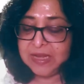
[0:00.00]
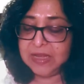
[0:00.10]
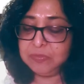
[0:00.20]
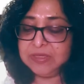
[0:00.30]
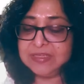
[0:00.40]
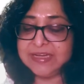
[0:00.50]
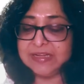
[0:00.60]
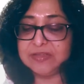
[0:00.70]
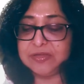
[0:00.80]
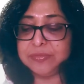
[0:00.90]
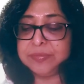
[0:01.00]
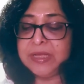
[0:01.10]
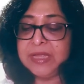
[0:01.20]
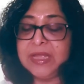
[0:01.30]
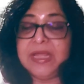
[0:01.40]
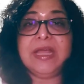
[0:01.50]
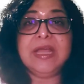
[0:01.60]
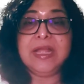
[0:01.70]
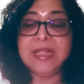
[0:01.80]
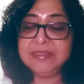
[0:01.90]
Now this tells you
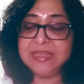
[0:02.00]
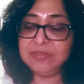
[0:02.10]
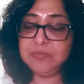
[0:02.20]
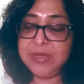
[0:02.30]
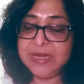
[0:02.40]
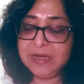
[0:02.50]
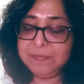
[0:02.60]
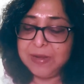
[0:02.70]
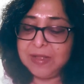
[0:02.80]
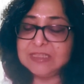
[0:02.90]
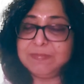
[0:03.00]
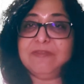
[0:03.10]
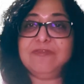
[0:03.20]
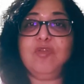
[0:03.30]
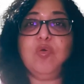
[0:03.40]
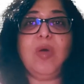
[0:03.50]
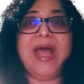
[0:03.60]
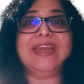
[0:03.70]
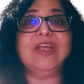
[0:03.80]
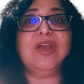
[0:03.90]
that the renal plasma flow
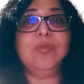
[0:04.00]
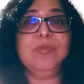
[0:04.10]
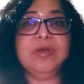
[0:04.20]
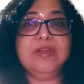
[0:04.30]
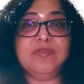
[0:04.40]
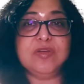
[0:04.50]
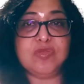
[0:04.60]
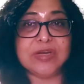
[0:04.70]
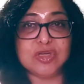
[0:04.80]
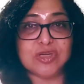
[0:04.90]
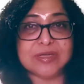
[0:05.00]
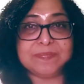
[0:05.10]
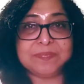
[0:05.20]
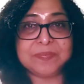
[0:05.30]
and glomerular filtration,